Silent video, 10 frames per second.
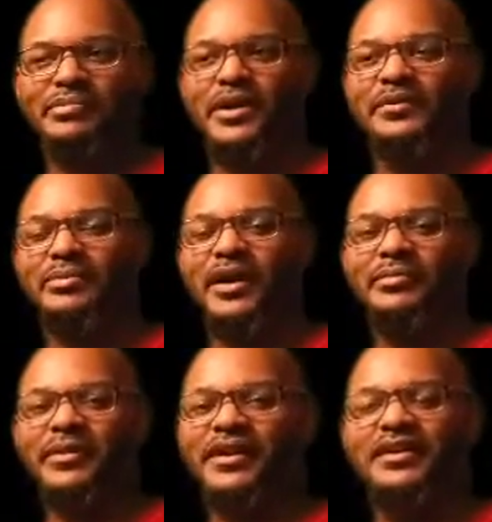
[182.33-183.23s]
Bread, bread,
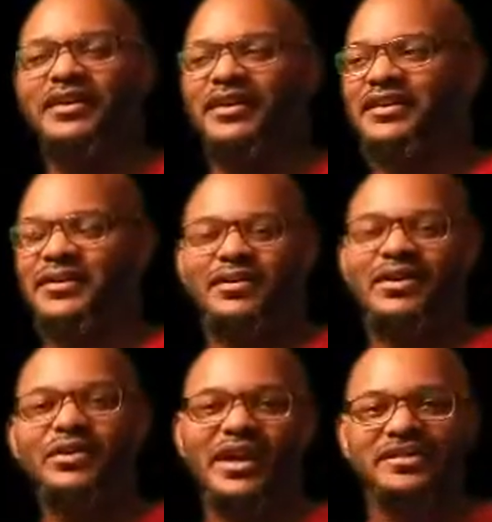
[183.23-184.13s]
bread.
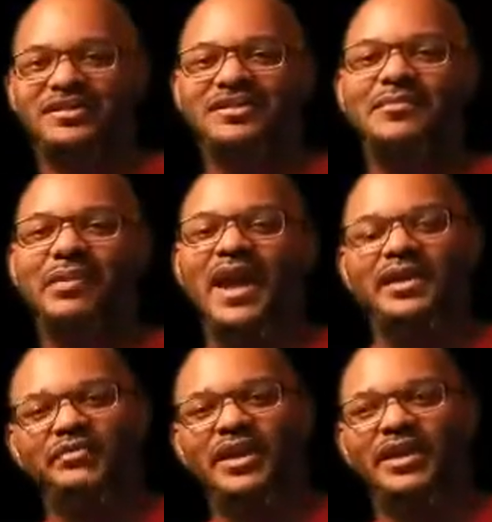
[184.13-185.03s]
Okay, just say black
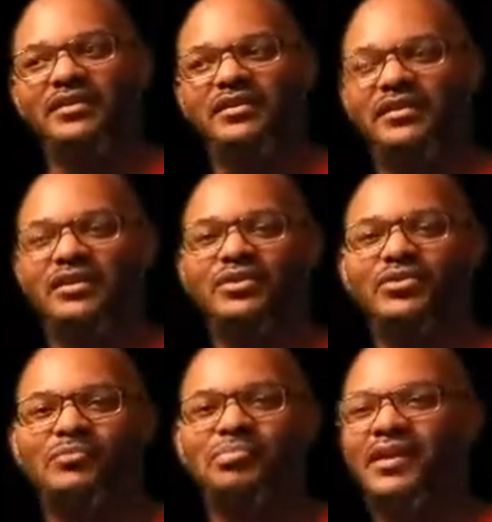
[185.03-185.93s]
and red.
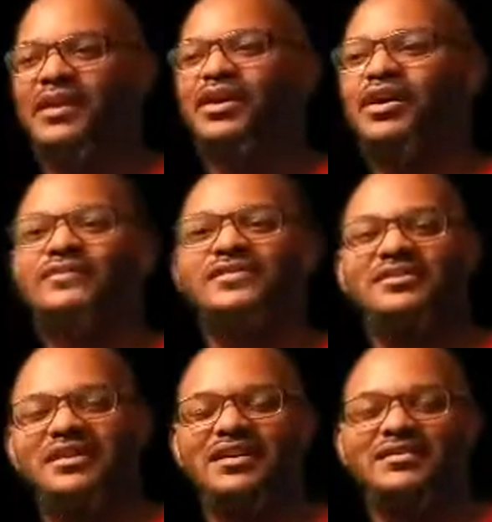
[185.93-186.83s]
Or playoffs.
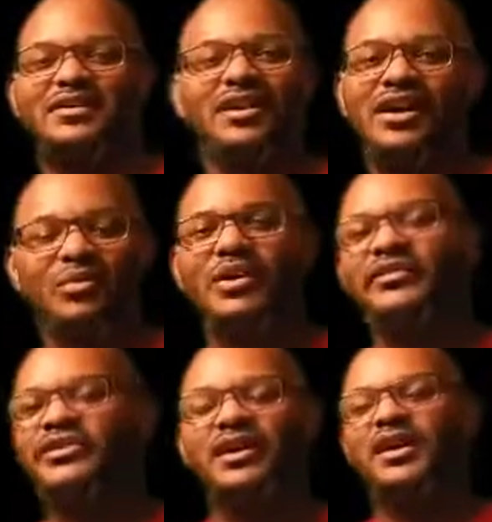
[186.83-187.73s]

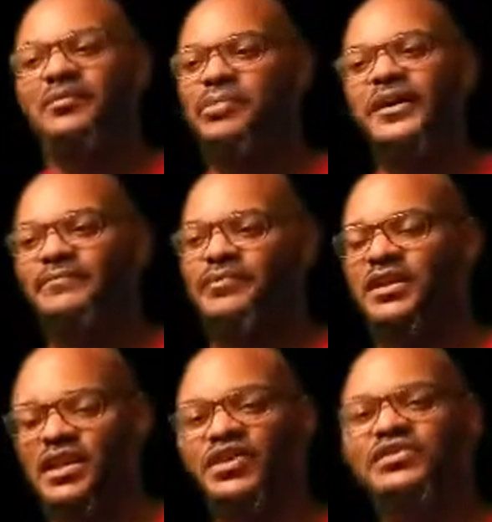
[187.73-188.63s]
Whatever. But
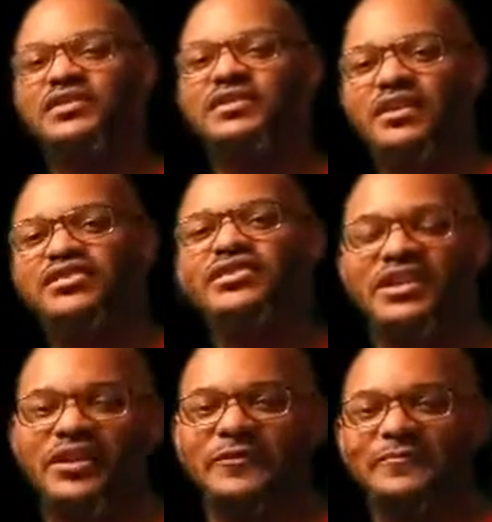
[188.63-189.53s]
here's the
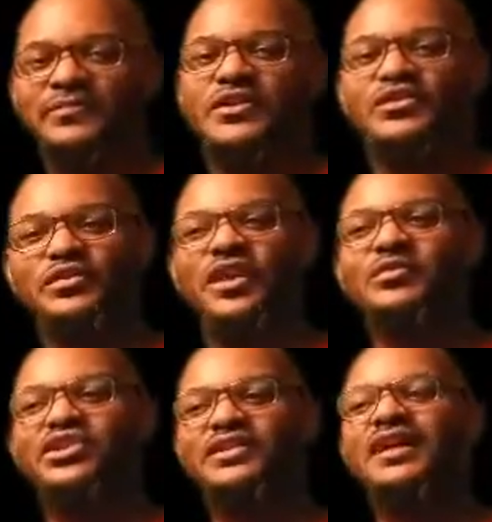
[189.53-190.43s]
kicker. So they were
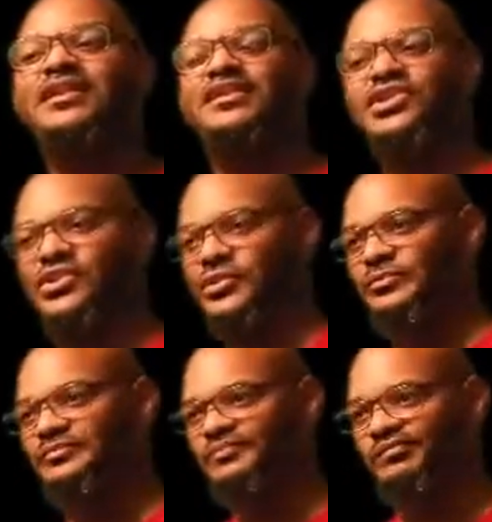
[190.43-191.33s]
selling the shoe.
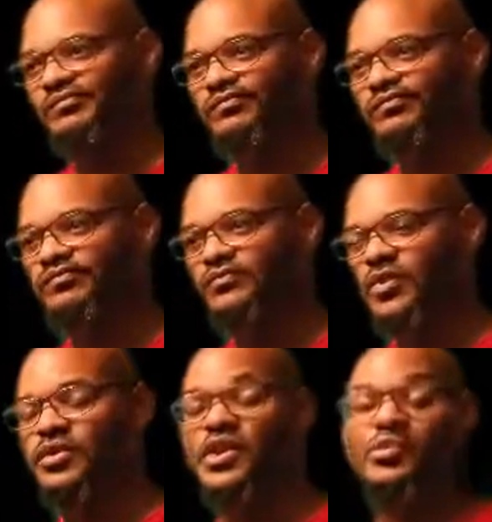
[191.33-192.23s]

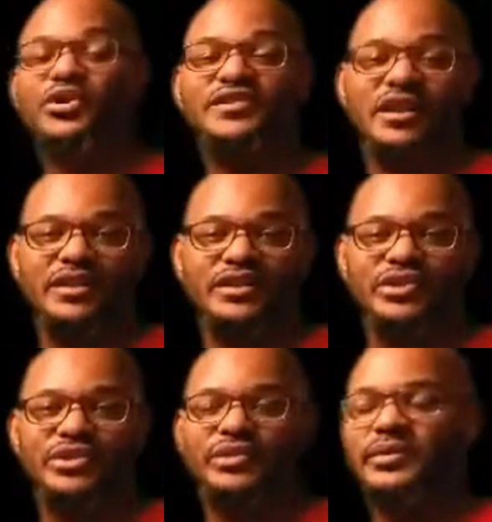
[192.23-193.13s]
Or they were selling the
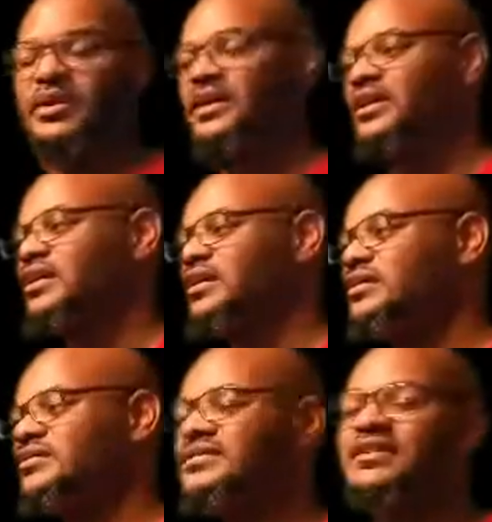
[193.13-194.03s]
shoe
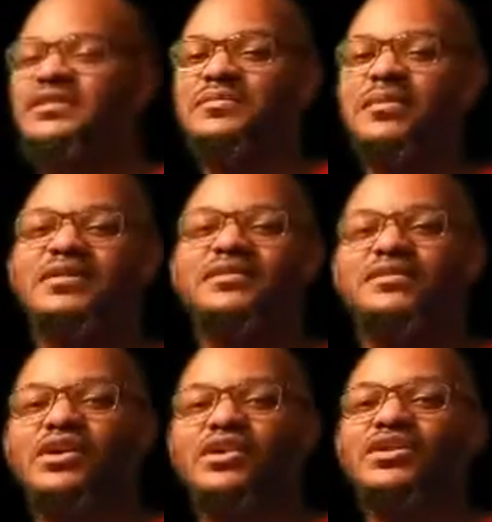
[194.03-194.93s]
6
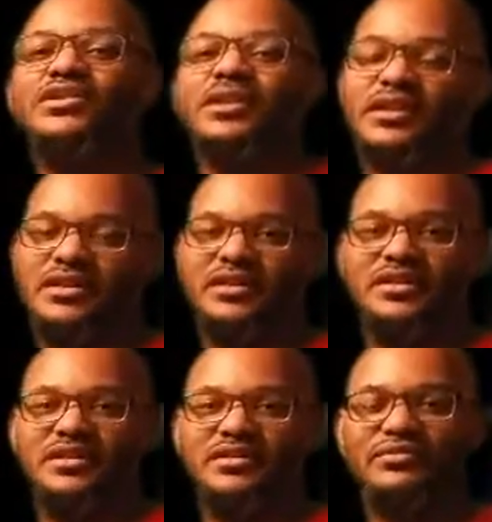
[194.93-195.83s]
months early.
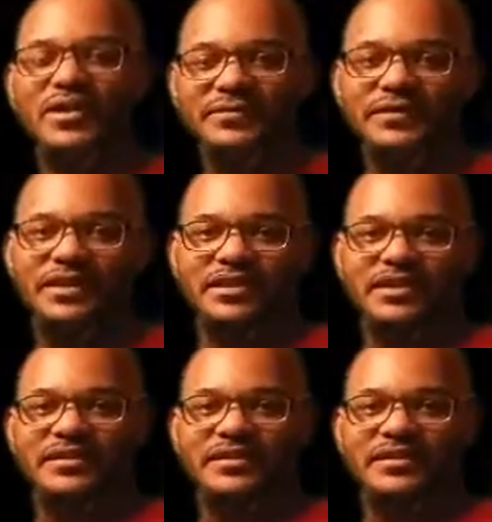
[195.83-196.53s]
Roughly.